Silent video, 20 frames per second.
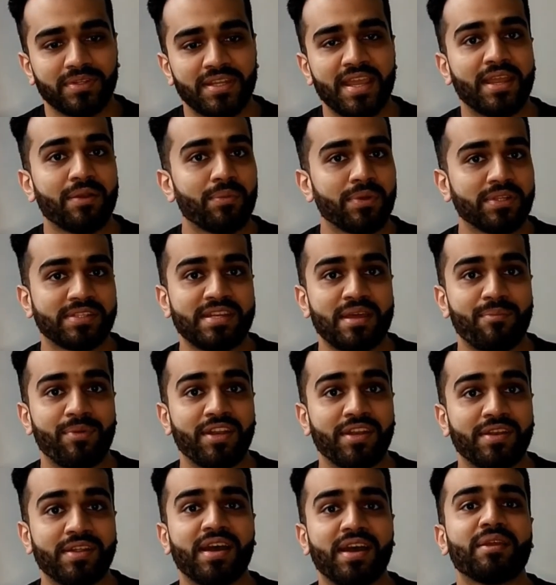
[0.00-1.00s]
Take it one step
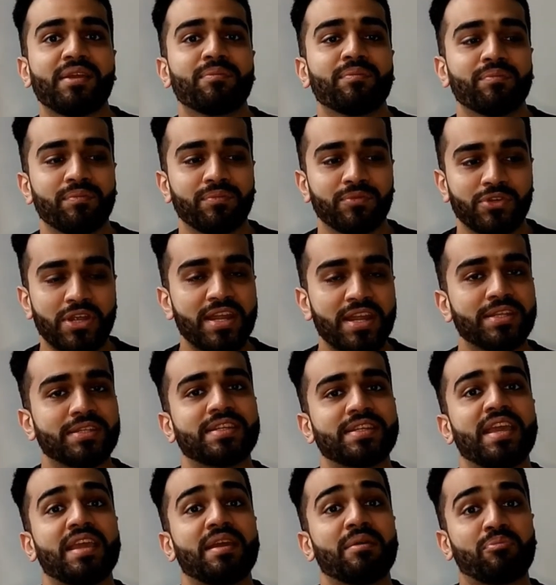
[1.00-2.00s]
at a time. Try to
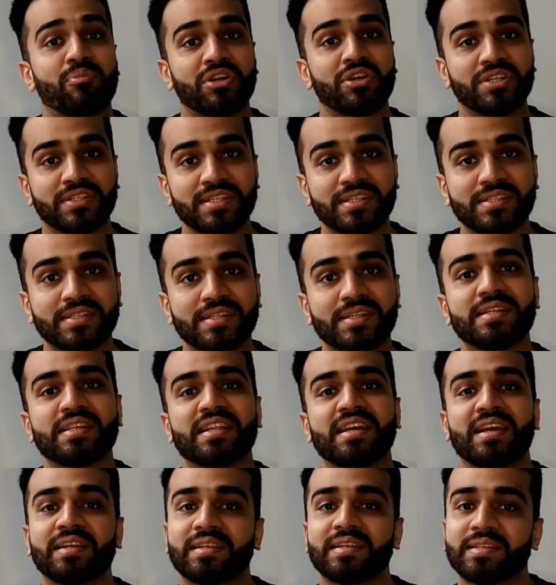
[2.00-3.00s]
stay
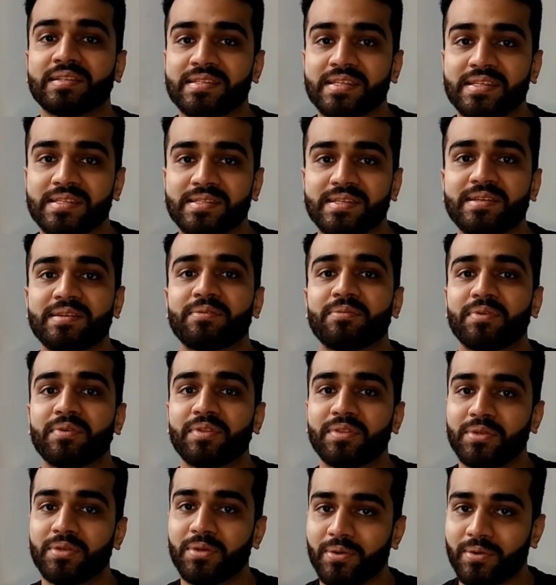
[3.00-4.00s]
persistent and consistent
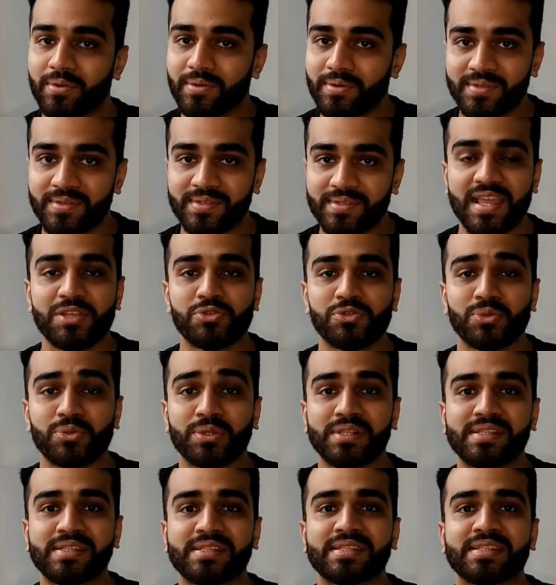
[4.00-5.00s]
with your
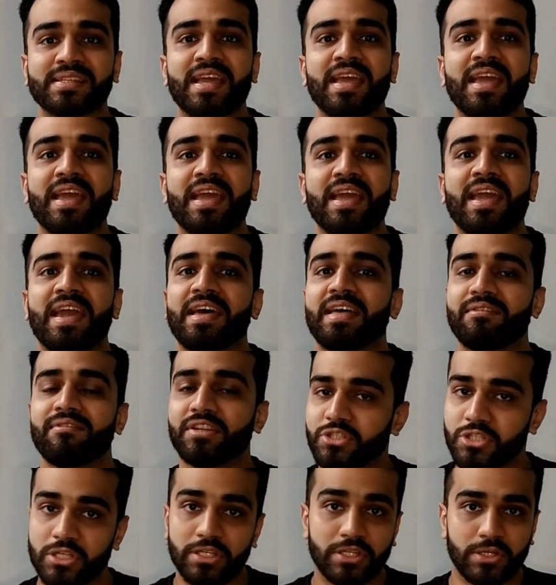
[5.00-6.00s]
schedules, and
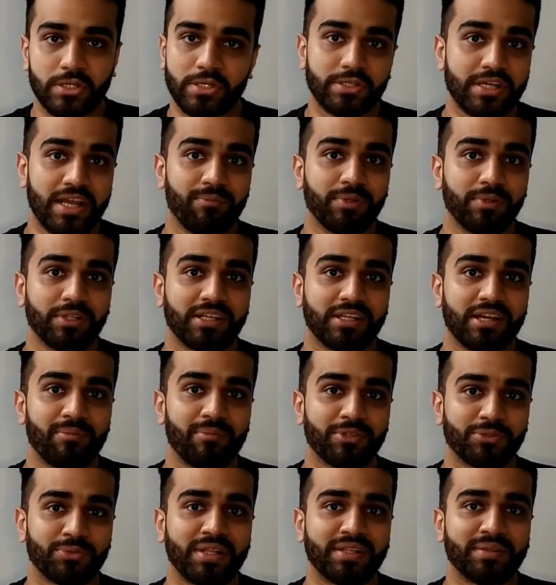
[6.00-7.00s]
eventually your time will come
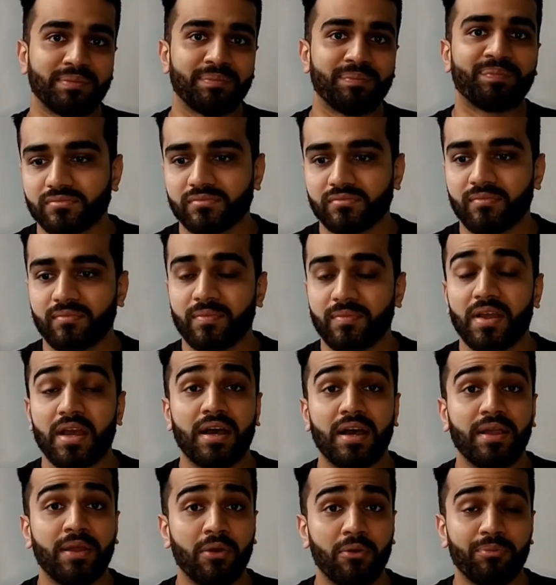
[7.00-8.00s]
as well. I
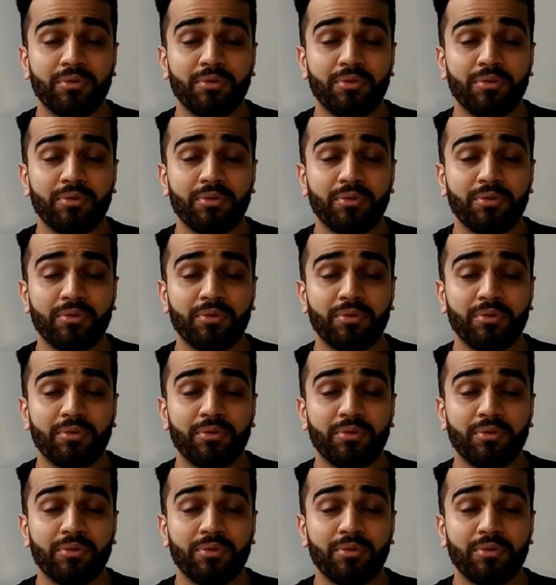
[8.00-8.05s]
hope